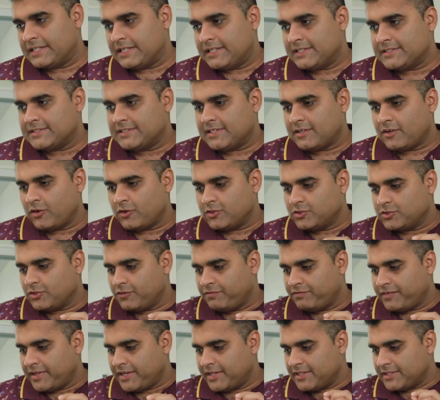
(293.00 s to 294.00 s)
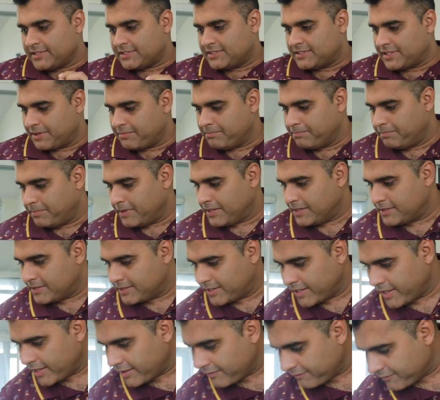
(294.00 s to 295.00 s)
There is also very simple
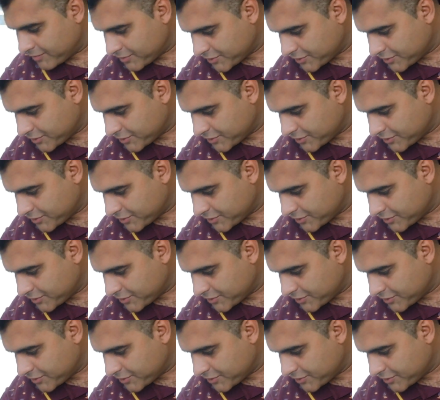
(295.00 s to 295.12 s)
thing